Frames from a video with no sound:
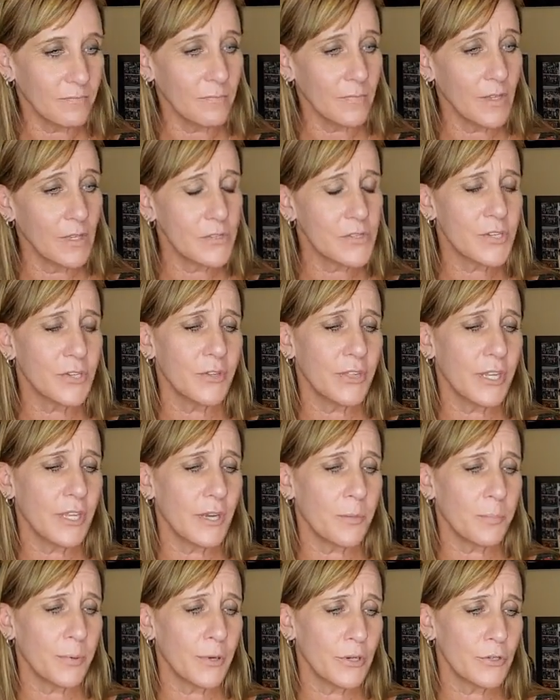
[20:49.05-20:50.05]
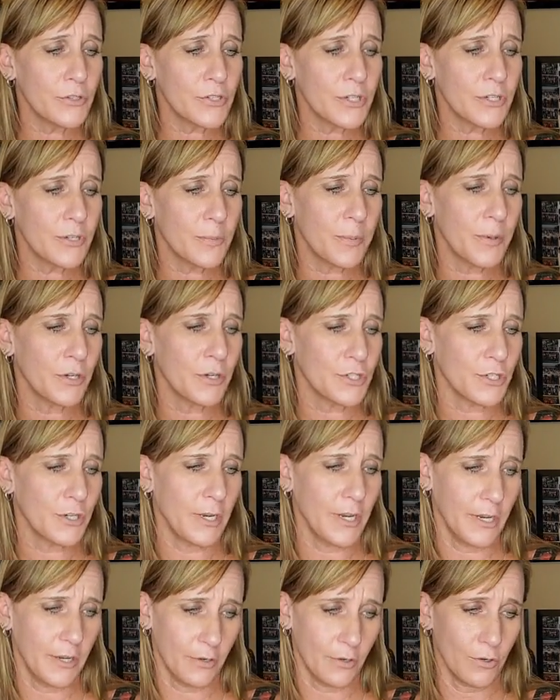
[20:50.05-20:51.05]
So the approach and departure
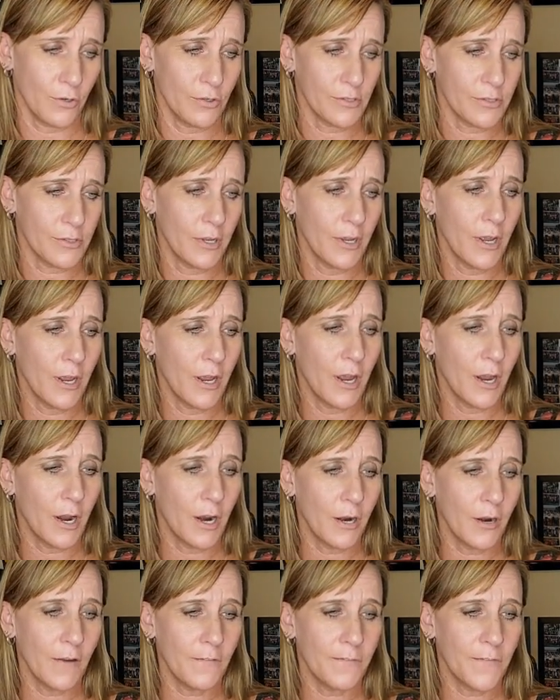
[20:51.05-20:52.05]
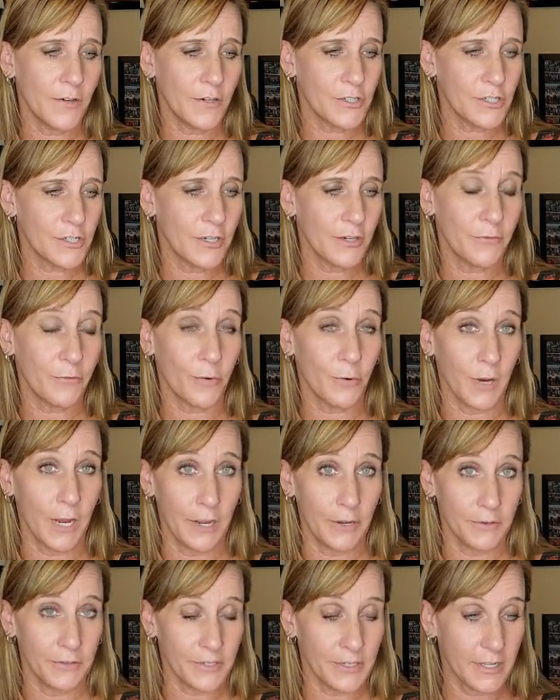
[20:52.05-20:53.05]
angles are a function of
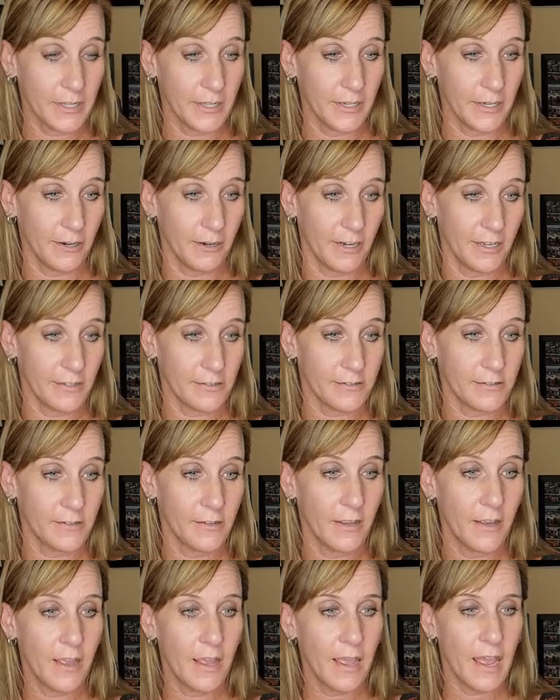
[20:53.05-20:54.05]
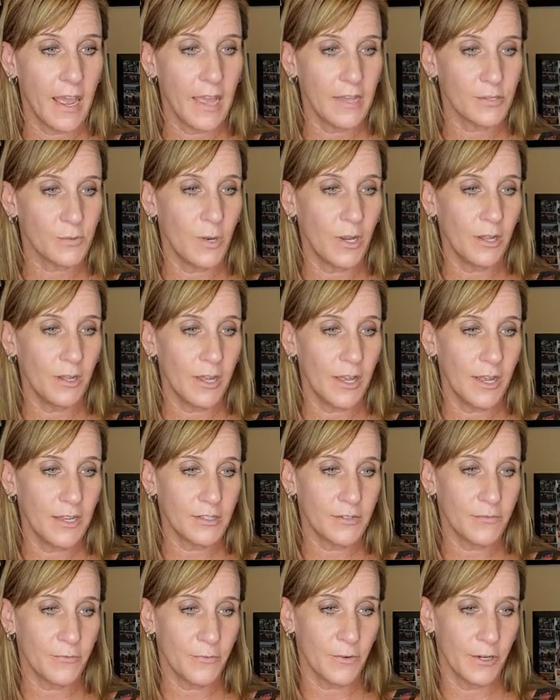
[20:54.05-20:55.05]
ground clearance, as well as
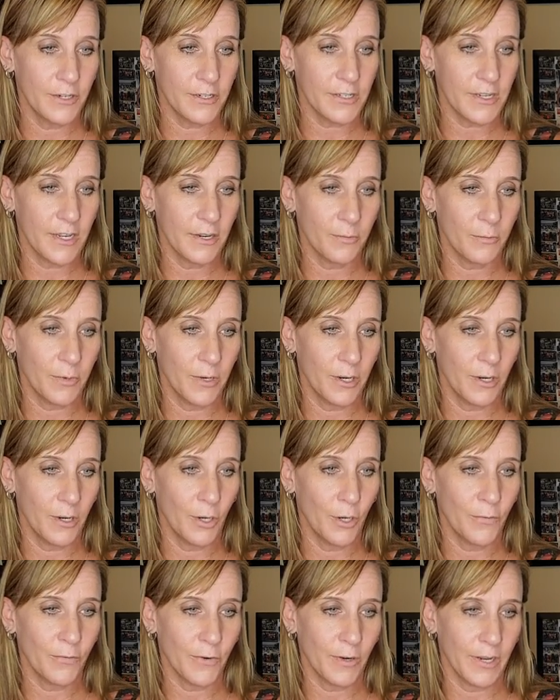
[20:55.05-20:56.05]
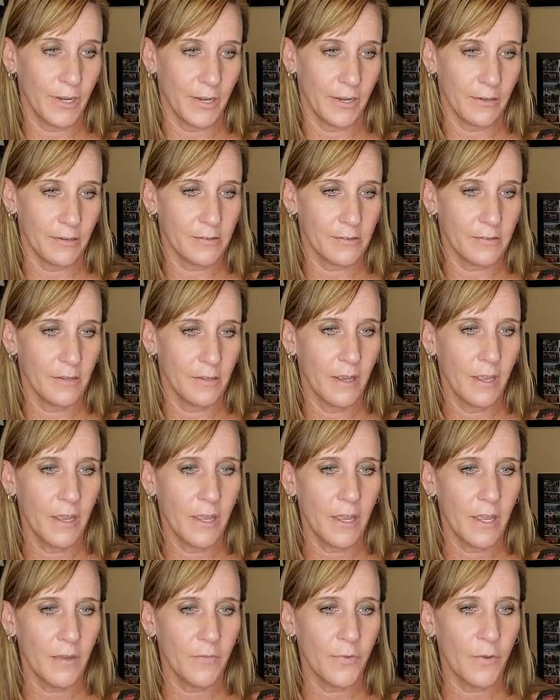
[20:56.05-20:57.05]
front and rear overhangs.
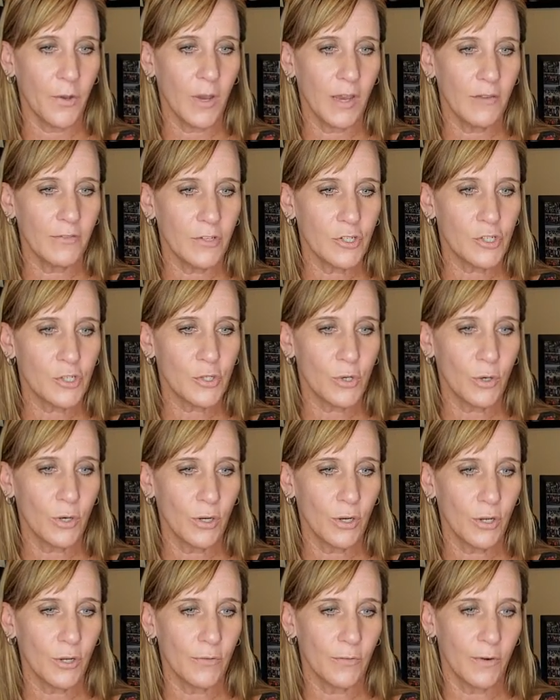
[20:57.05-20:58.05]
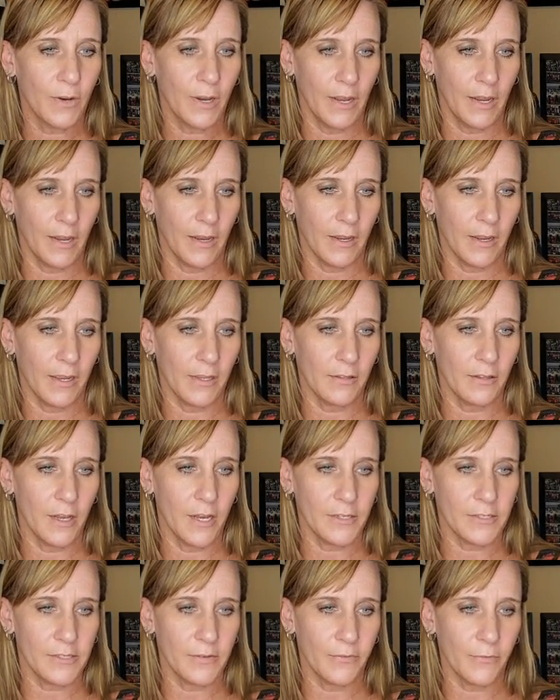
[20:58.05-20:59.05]
If you have a short overhang and
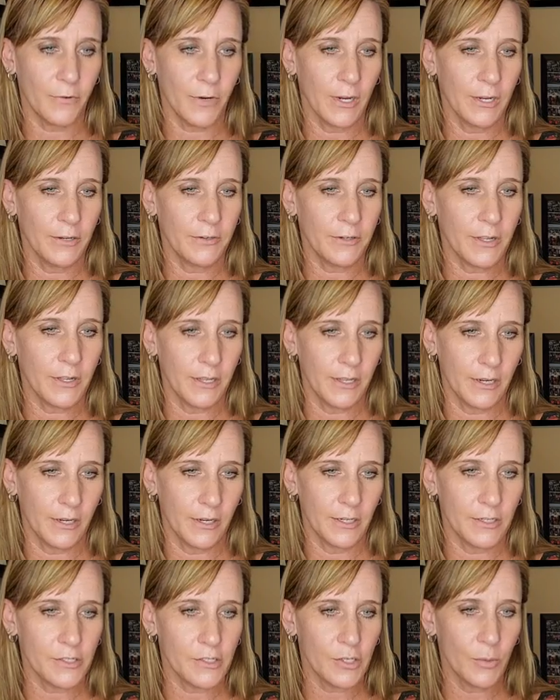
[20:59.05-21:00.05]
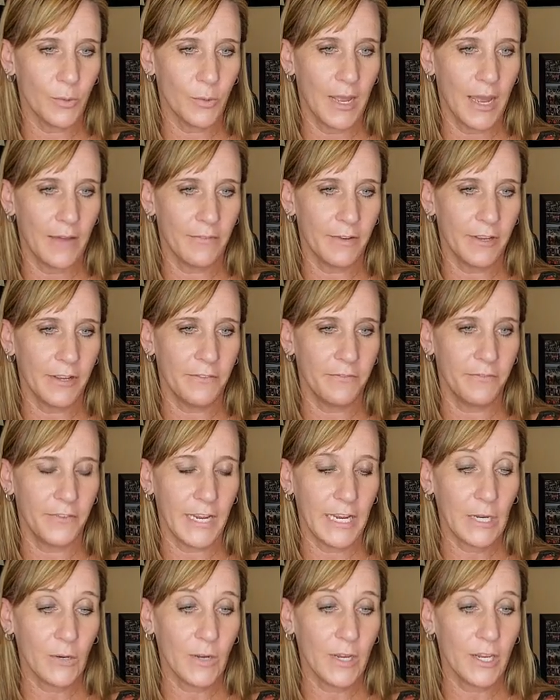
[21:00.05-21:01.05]
lots of ground clearance, you will have a
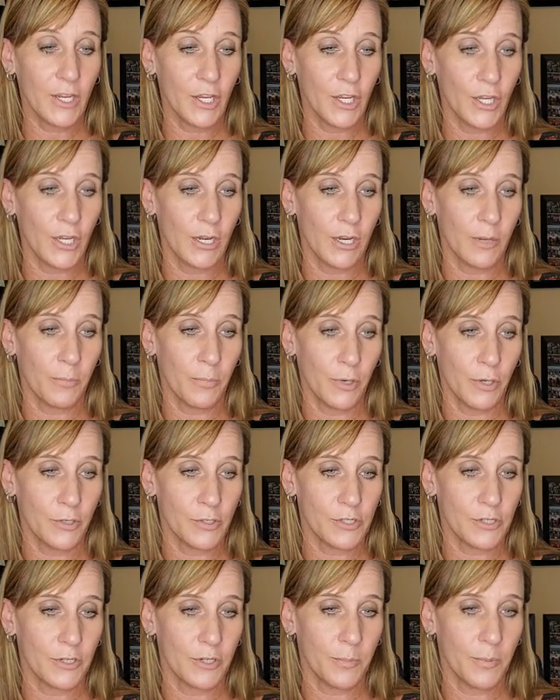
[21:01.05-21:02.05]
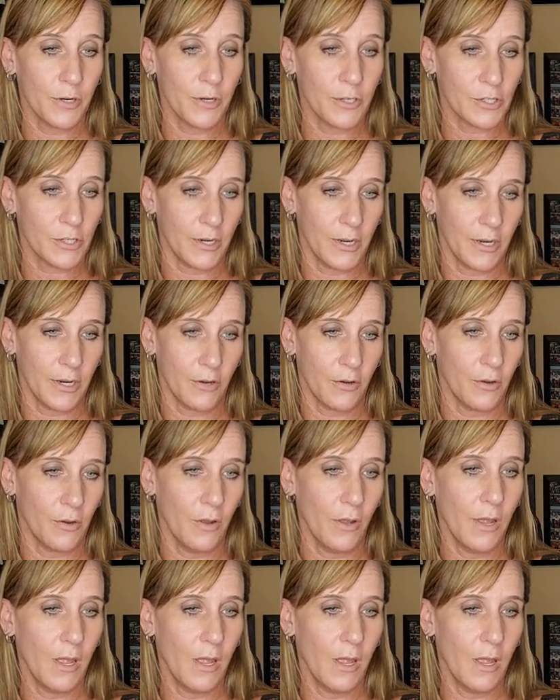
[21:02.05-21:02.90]
very good approach and departure angle,